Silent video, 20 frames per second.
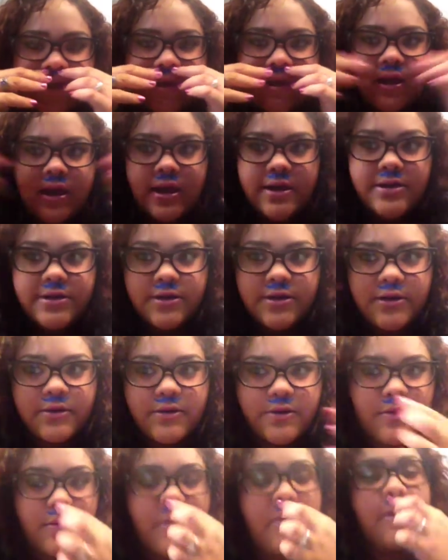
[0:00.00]
I
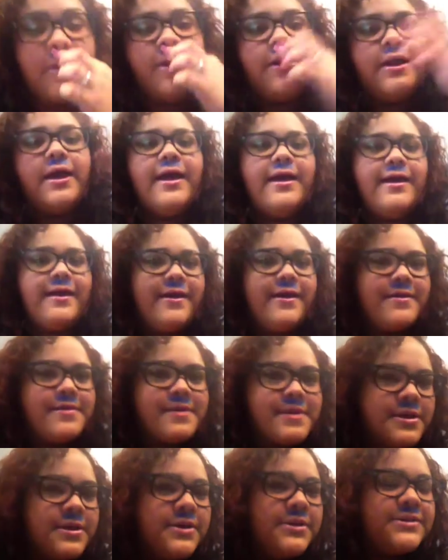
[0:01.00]
do.
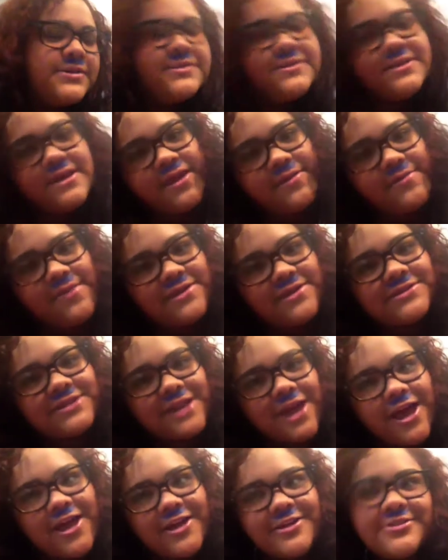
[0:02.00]
Okay, sticky
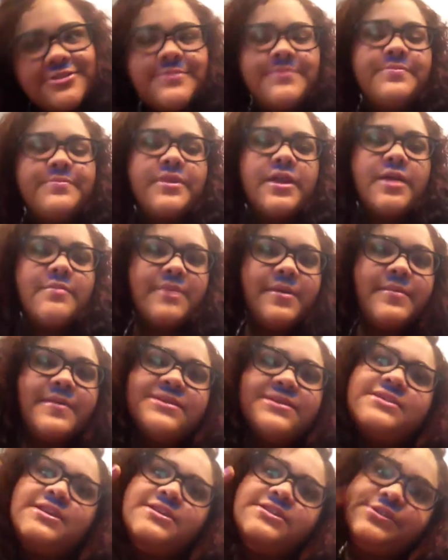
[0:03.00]
mustache. My
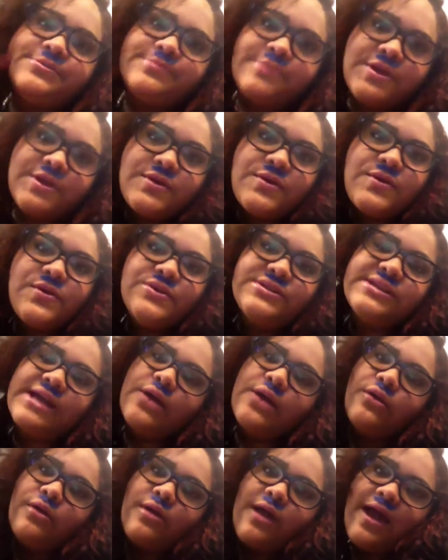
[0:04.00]
mustache is blue because
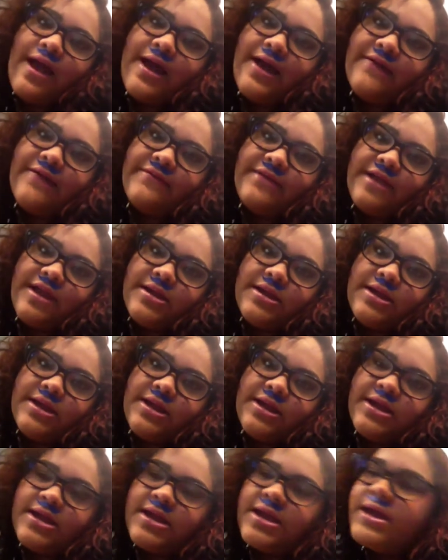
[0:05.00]
I don't have
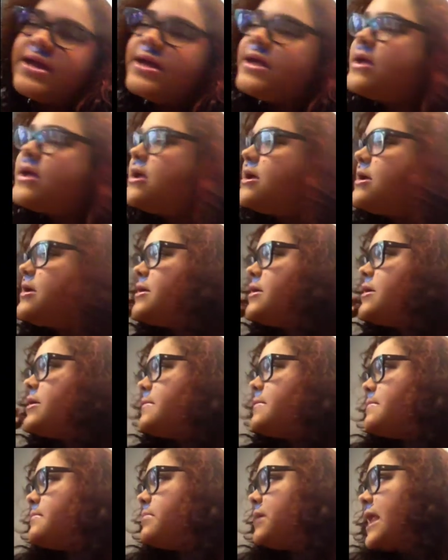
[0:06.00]
any
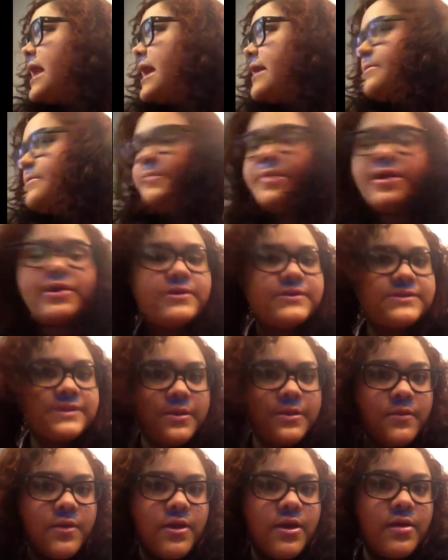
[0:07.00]
black markers
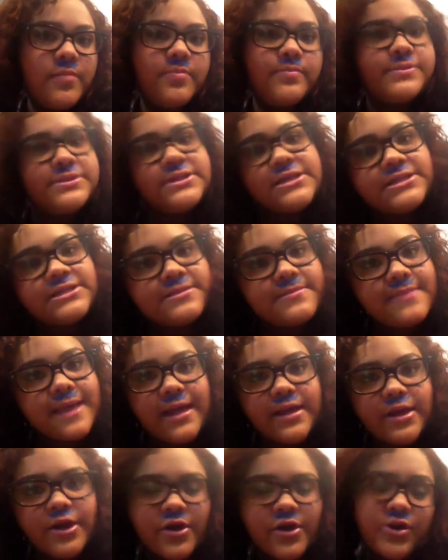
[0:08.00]
at work. It doesn't
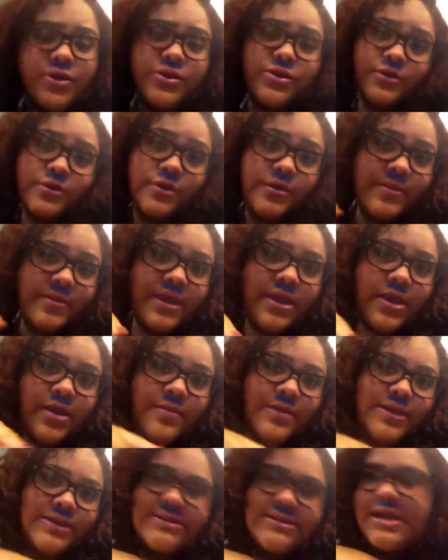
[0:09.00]
matter. You can make
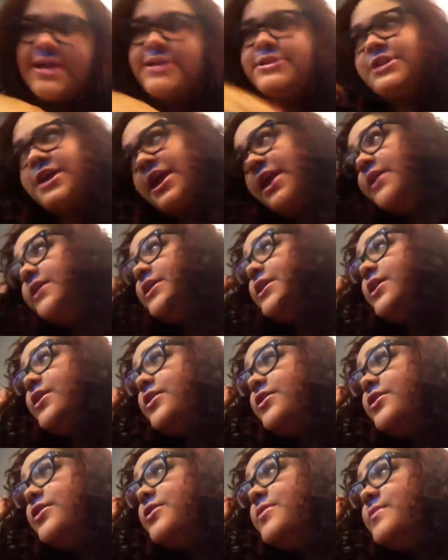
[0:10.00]
your mustache any
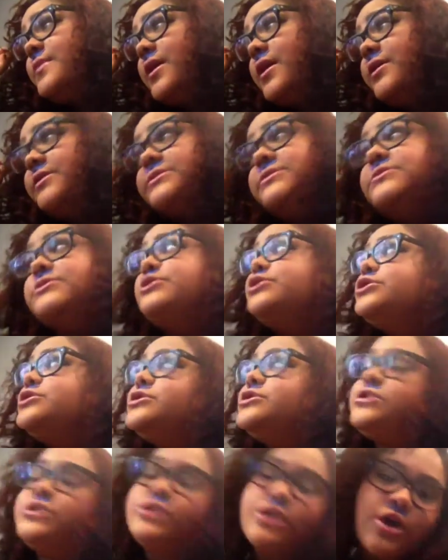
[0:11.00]
color you want.
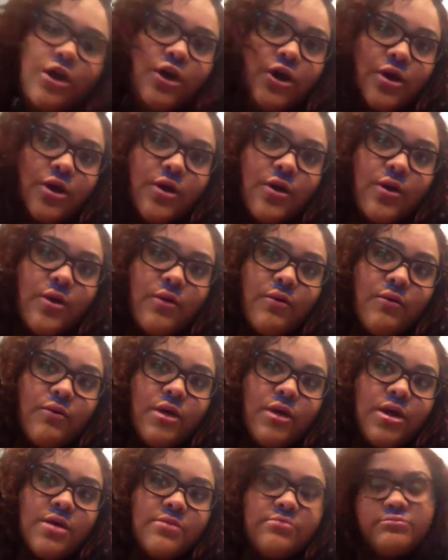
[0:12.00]

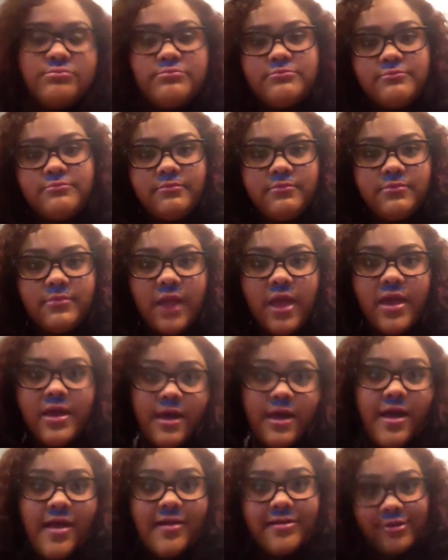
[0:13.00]
So
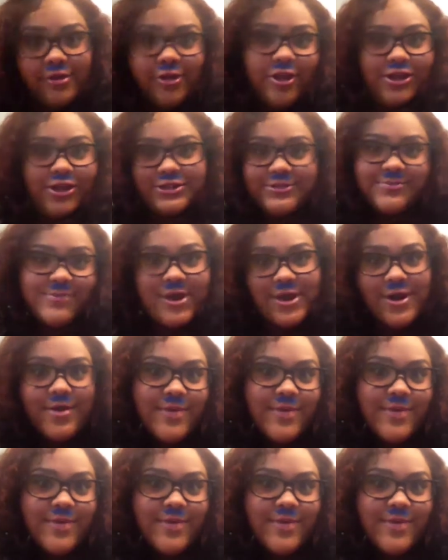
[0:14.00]
let's make a